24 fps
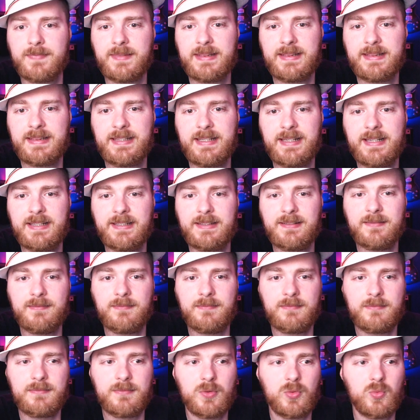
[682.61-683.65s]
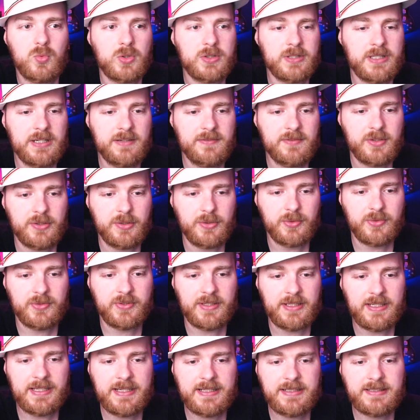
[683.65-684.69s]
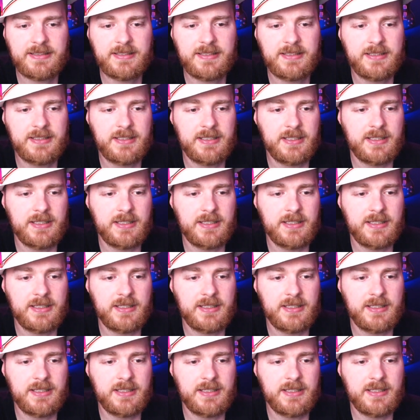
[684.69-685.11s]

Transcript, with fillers: then whatever you select